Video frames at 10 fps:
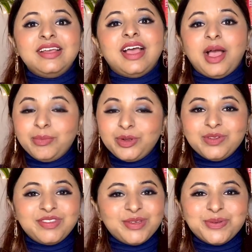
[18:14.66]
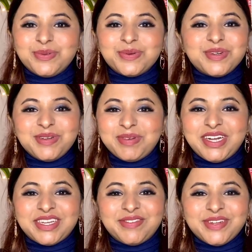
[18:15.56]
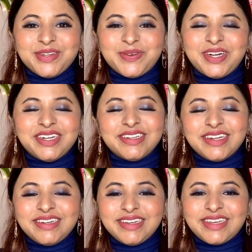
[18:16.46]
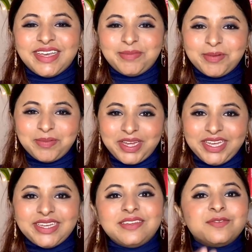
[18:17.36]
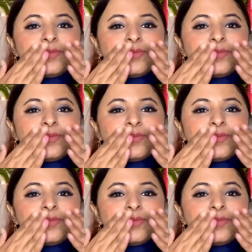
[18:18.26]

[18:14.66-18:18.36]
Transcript: I'm gonna see you soon in my next video. Until then, take care. Bye bye.